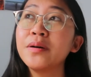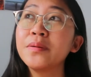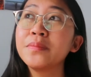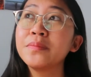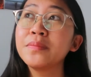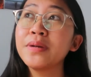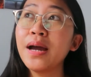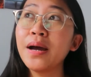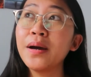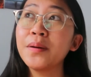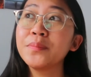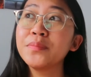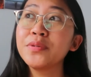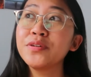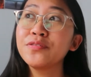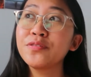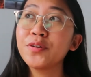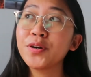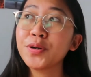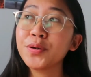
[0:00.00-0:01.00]
yeah,
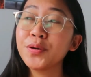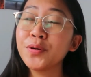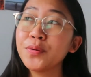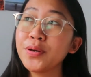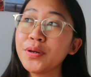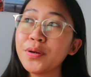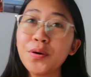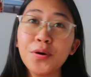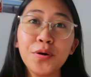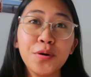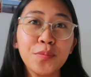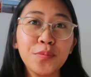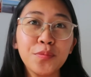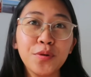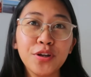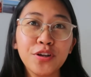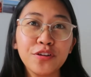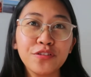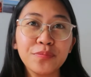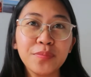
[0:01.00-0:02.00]
before going home,
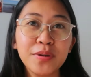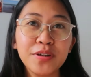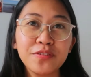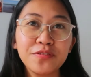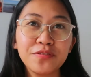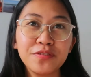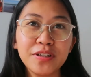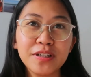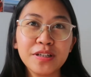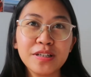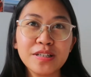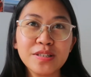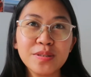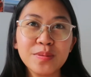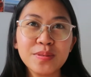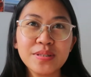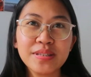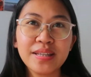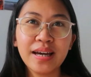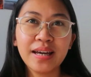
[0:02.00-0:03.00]
one of my fears
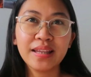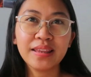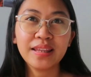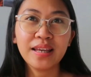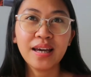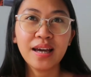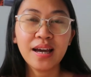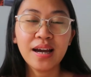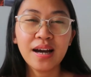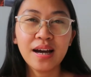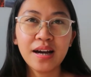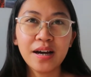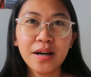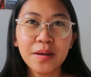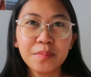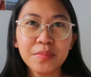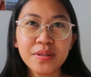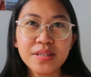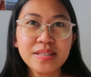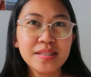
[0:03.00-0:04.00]
was that
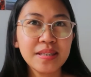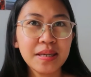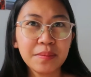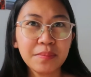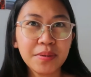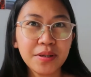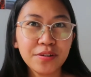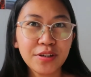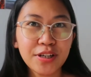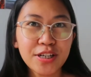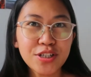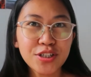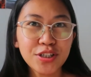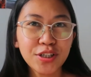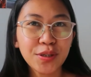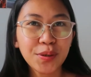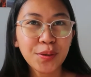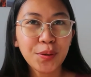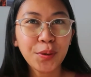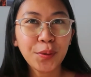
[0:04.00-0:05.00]
is the
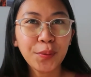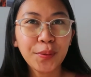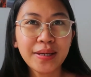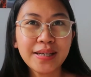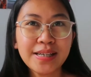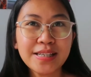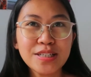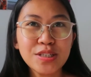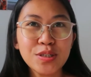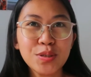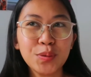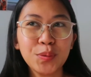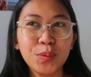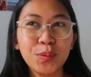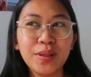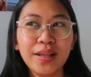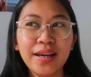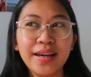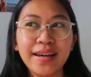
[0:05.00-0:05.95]
immigration going to